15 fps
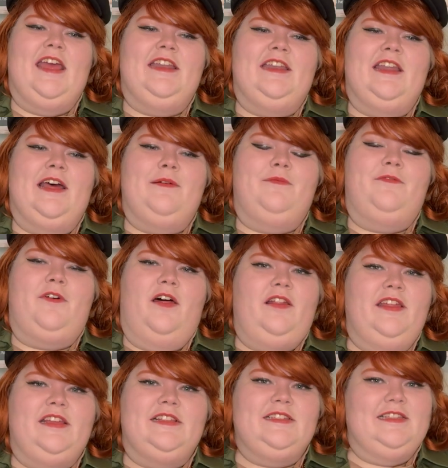ended up
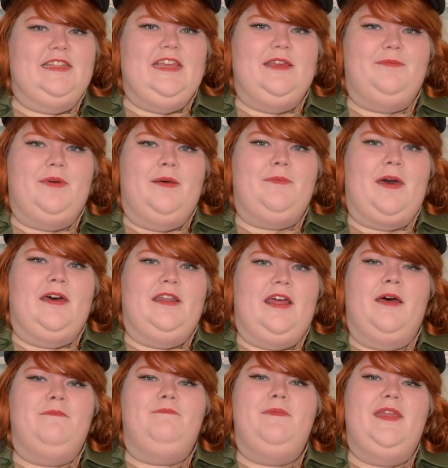falling asleep about
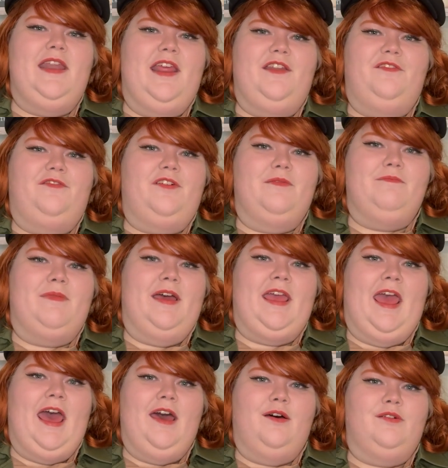a minute from my
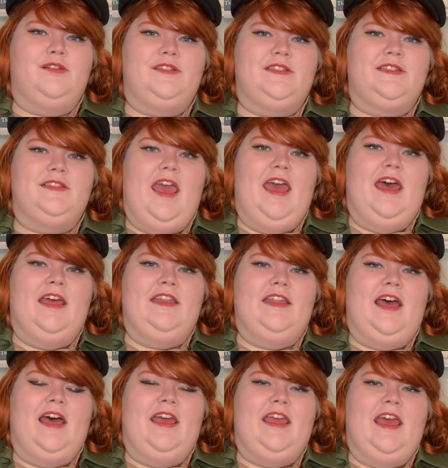house. And
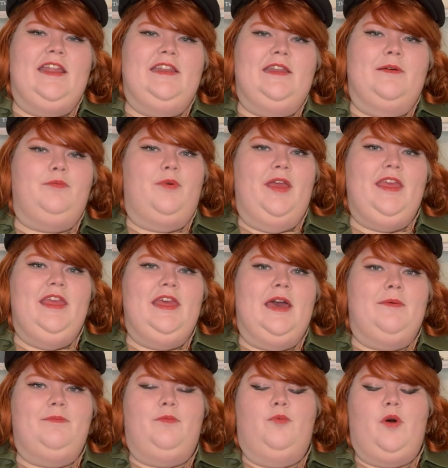I ended up waking
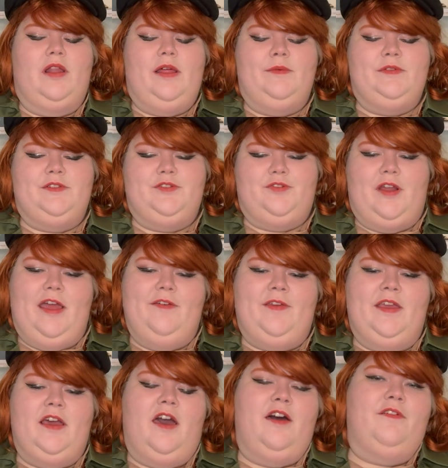up while I was
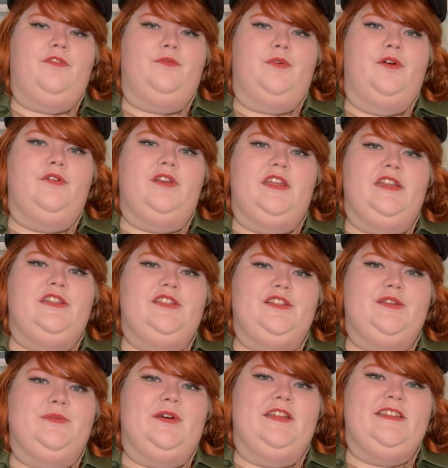driving off the road
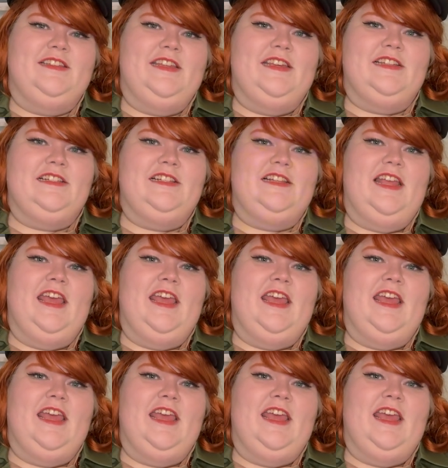into a ditch,